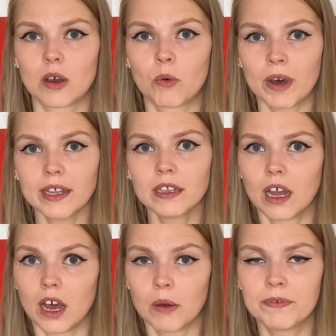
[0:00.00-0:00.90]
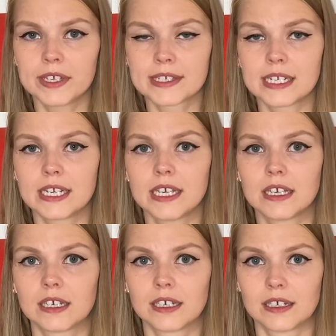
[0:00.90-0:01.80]
One,
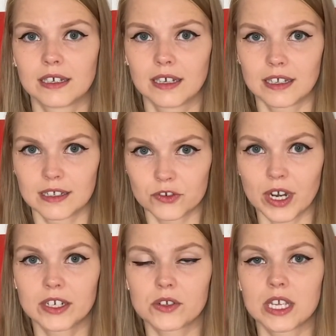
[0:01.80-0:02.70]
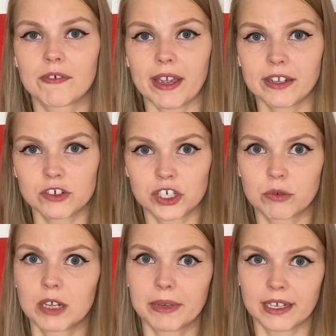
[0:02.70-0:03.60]
obviously trying to save energy
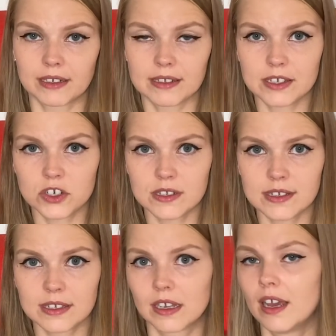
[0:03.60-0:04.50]
while making decisions,